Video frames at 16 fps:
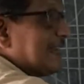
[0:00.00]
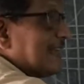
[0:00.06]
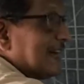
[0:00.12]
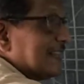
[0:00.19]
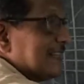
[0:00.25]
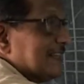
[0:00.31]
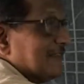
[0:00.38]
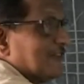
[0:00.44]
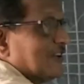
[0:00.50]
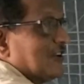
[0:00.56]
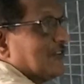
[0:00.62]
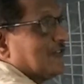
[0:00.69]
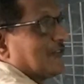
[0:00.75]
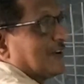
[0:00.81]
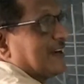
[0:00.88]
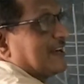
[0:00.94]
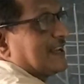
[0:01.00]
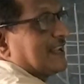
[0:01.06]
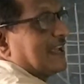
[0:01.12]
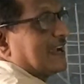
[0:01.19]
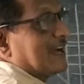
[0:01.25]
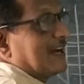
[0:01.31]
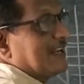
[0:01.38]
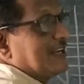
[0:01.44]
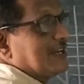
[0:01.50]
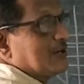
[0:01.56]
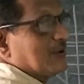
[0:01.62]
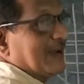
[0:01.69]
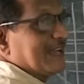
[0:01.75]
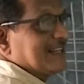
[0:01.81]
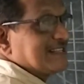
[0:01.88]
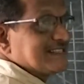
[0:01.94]
on the wavefront, according to
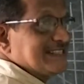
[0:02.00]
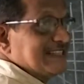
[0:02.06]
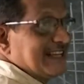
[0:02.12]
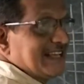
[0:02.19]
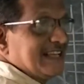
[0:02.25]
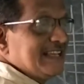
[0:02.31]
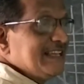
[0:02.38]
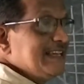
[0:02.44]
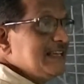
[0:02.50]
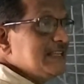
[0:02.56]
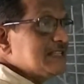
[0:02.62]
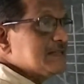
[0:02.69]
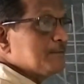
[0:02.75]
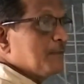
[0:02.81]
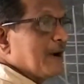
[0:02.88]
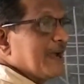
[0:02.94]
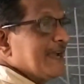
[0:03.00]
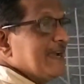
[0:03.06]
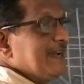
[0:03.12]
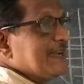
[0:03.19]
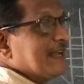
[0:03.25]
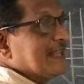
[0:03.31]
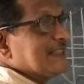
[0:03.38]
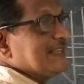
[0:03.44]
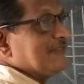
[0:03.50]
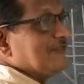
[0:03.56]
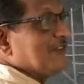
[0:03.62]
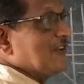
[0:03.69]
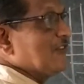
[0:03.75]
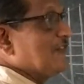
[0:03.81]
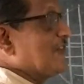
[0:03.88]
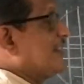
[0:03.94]
Huygens theory, each point on the
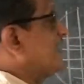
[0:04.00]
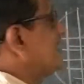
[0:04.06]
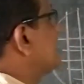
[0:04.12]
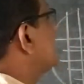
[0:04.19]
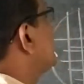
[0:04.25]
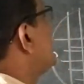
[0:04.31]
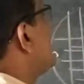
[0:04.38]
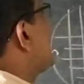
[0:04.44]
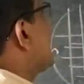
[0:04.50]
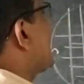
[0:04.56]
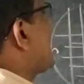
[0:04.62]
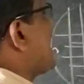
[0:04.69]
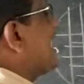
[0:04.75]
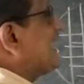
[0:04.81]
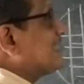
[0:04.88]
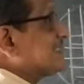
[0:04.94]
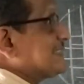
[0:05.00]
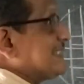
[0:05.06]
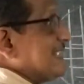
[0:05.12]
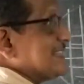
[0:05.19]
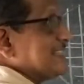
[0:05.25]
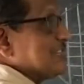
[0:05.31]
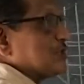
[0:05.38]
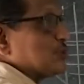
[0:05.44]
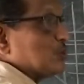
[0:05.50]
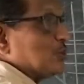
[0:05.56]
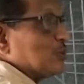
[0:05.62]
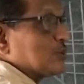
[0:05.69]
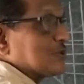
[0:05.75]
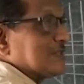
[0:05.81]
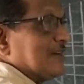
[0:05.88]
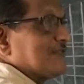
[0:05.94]
wavefront acts as a
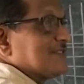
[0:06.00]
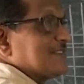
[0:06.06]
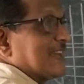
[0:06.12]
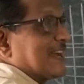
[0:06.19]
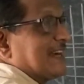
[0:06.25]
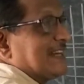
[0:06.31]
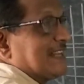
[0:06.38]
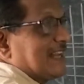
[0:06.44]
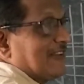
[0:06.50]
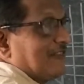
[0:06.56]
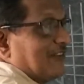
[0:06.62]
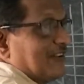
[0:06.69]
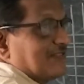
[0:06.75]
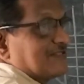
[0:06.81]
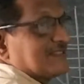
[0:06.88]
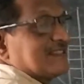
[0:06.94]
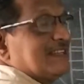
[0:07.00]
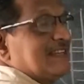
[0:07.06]
source of secondary waves.